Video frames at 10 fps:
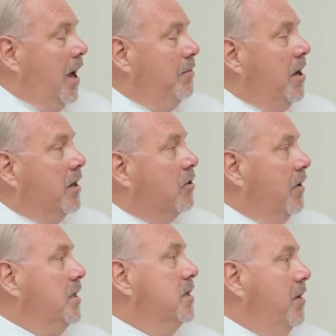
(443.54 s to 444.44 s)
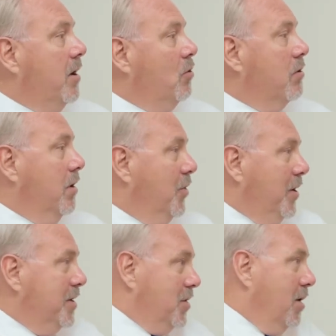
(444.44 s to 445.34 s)
I'm not crazy about ordering
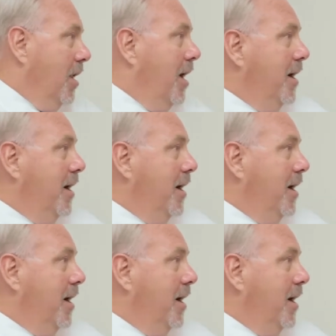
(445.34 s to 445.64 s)
things online.